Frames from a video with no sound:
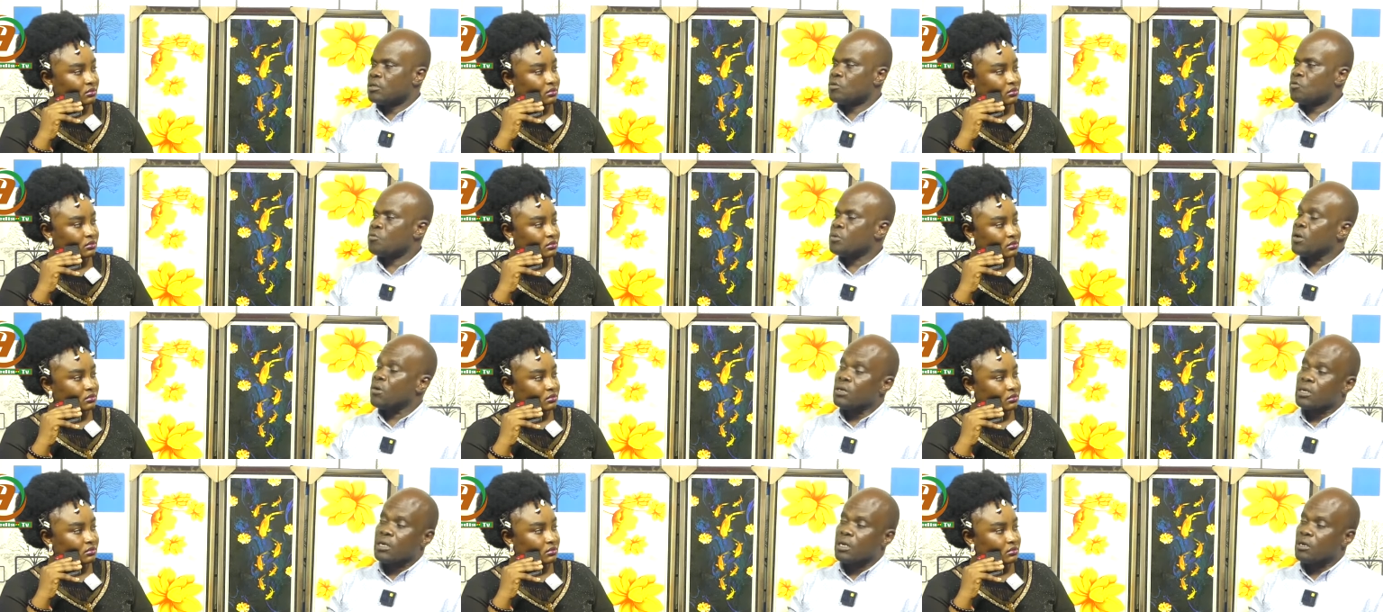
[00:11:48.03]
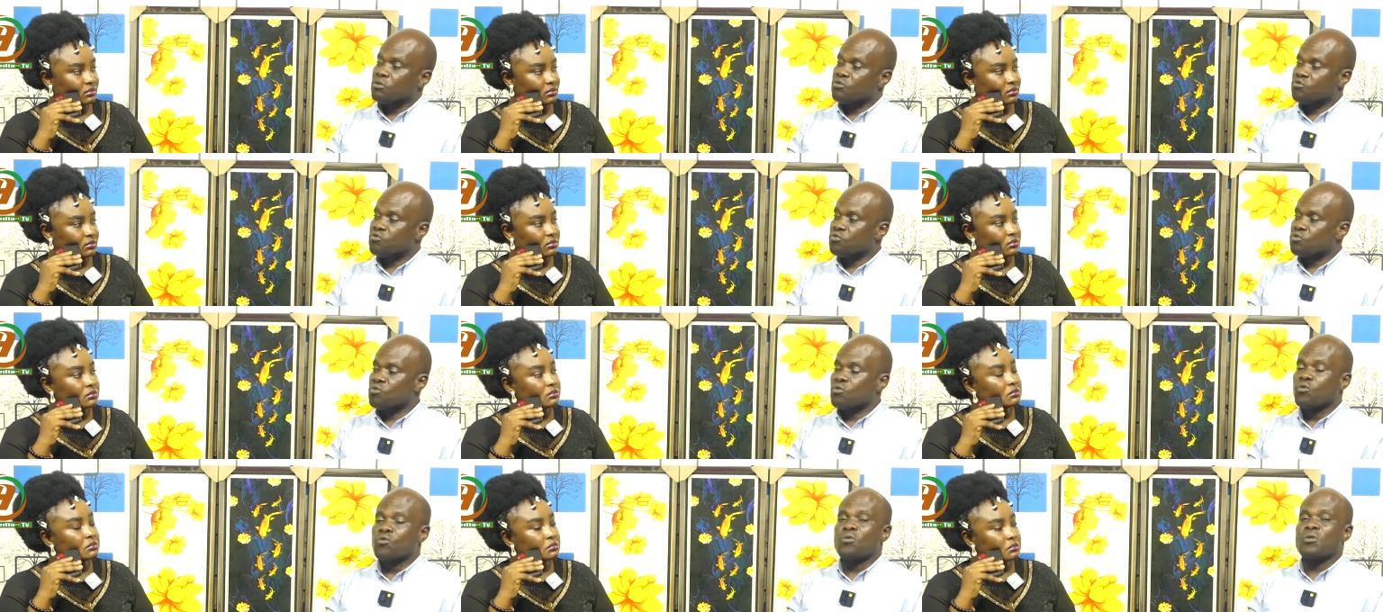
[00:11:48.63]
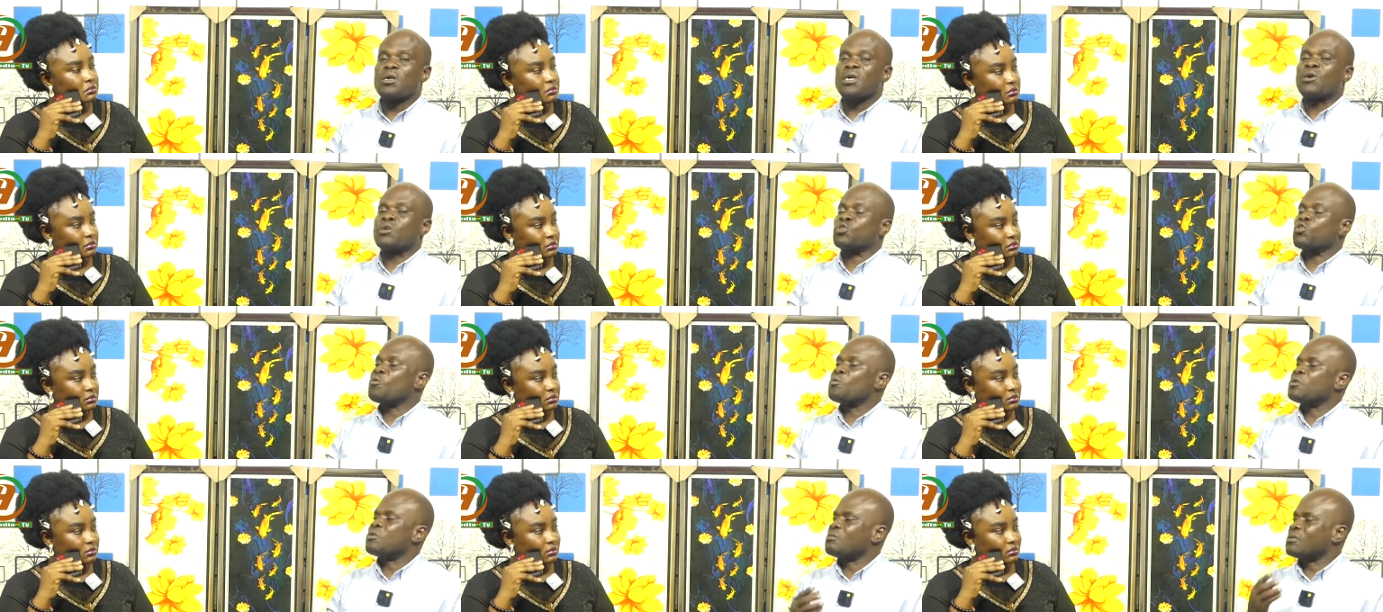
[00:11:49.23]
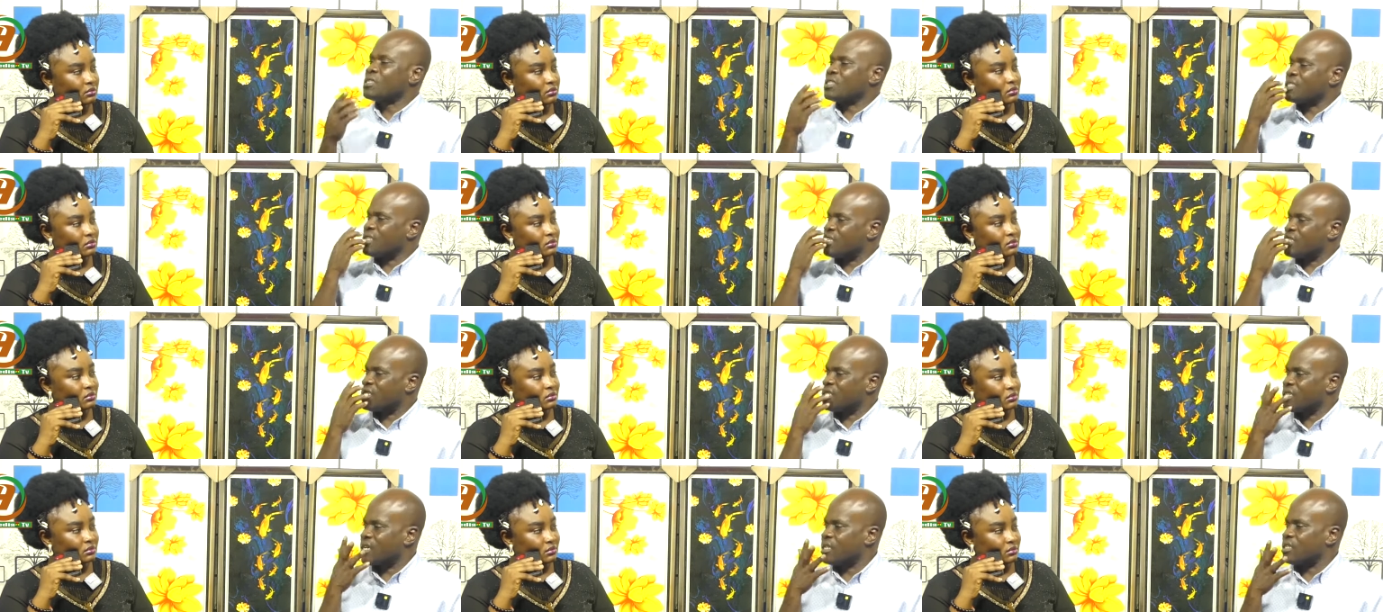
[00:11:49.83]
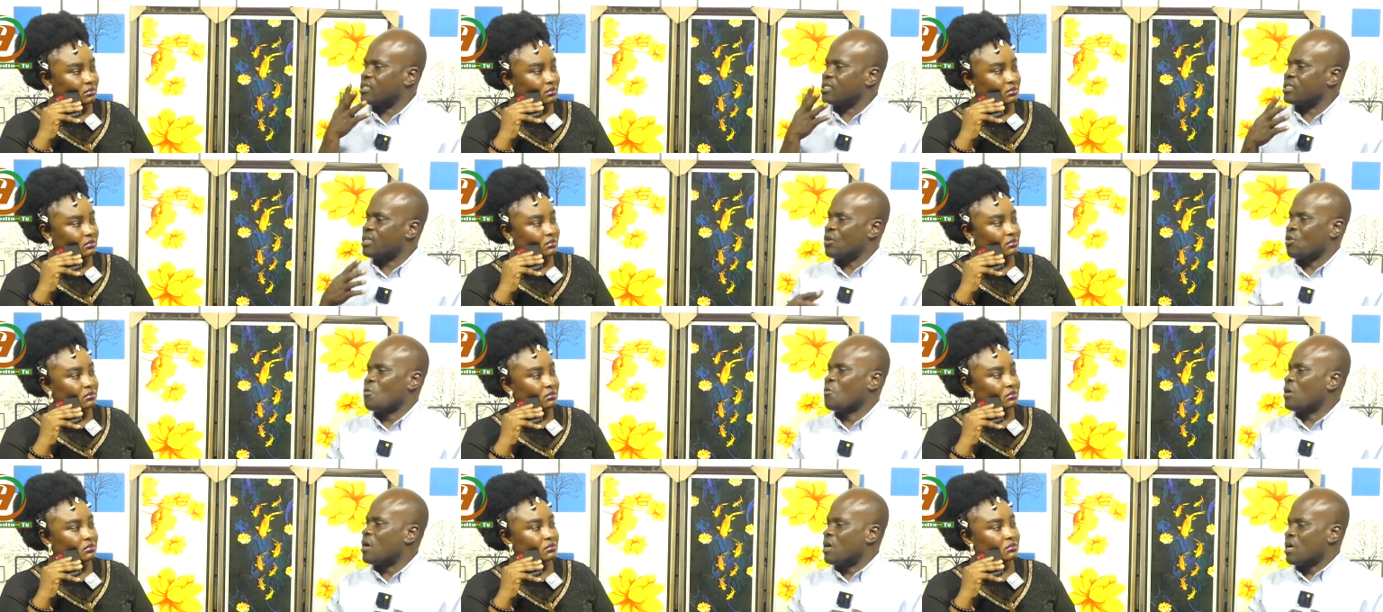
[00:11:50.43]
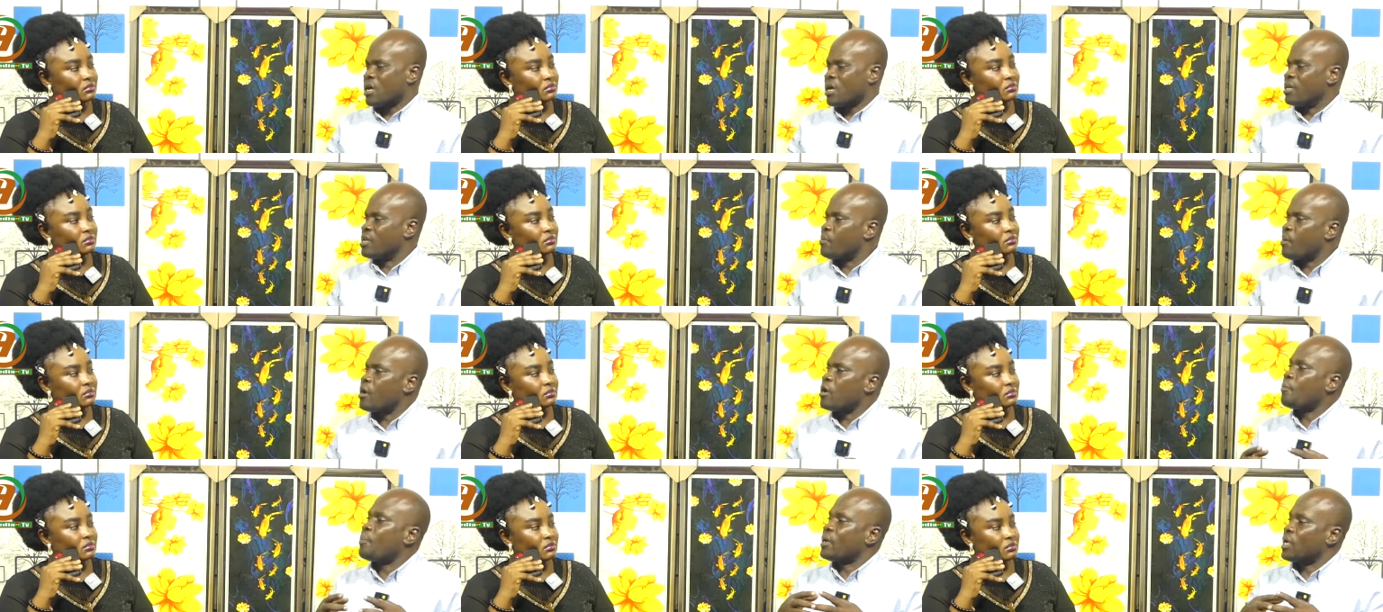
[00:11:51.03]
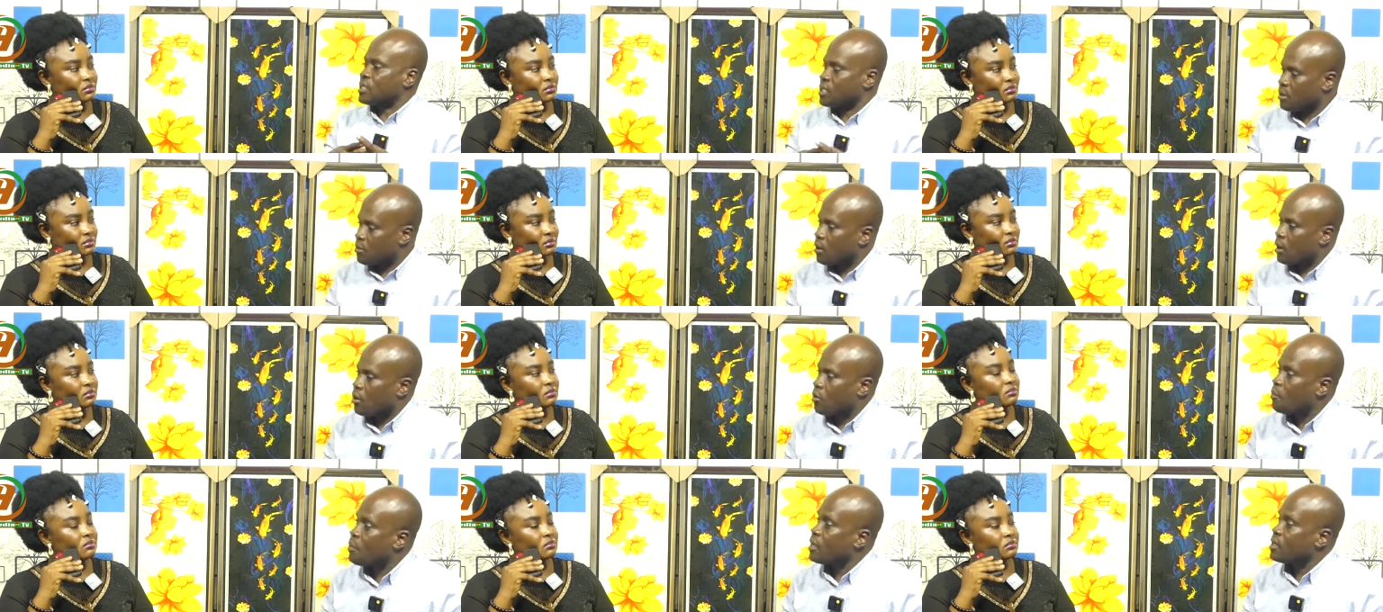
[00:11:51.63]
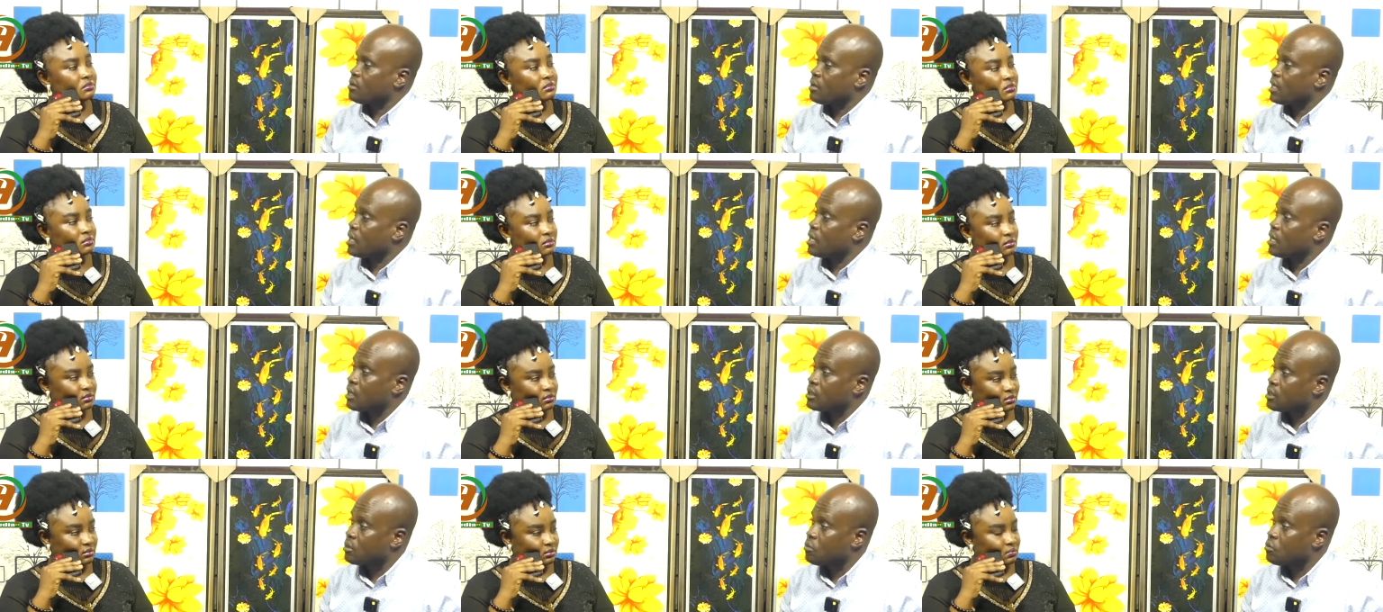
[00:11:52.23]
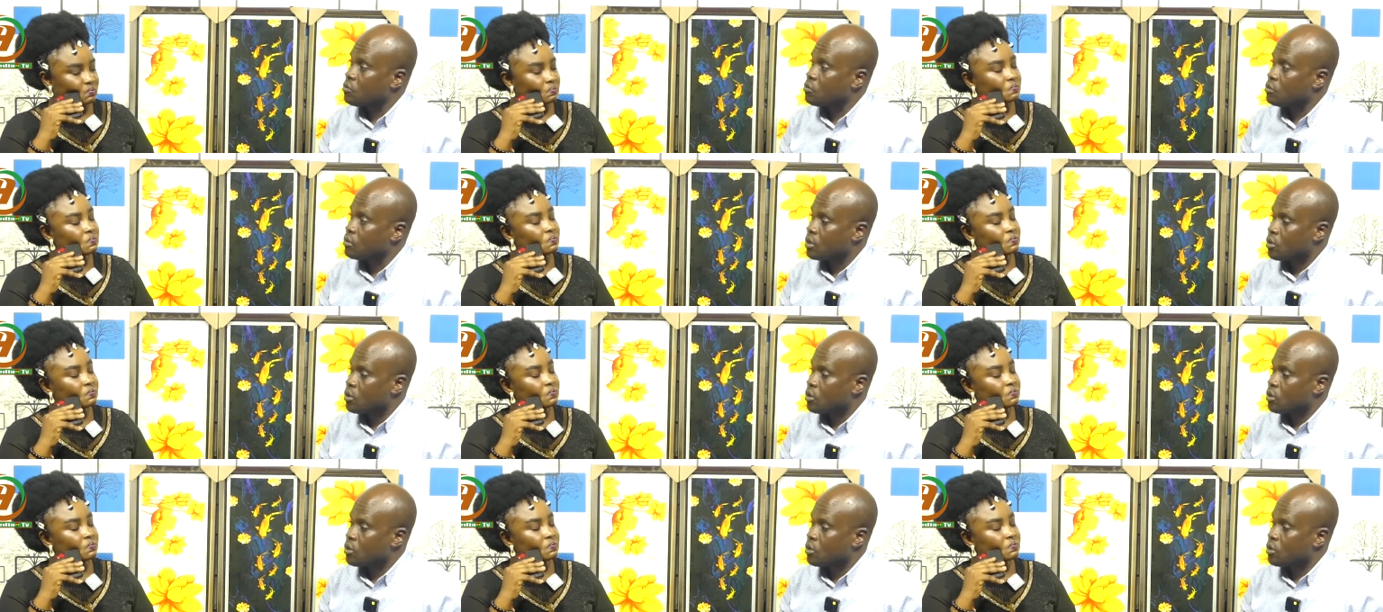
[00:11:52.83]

Speaker 1: Ubi on a name so. So between such and second and say, oh, Libera Panasema, Panasa can ask him.